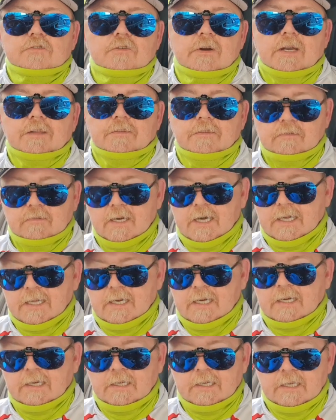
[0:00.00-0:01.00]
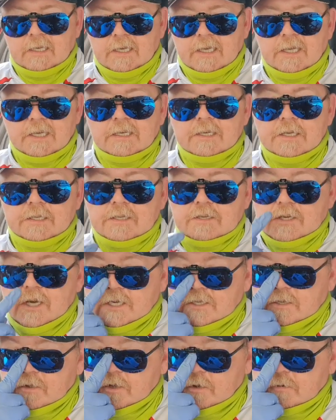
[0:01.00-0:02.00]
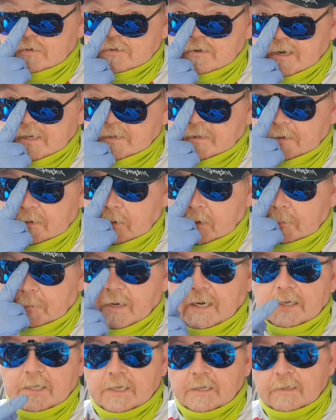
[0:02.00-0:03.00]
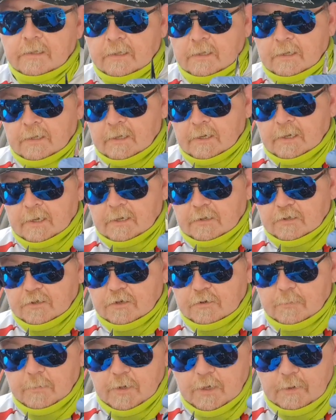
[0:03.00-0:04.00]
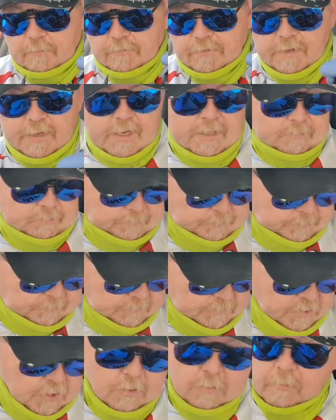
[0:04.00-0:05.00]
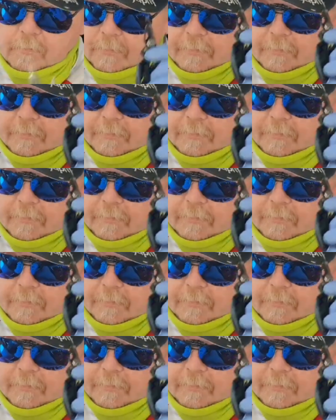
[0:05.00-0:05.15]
or anything like that, you need to change the hooks or anything on the bank, superb for that. So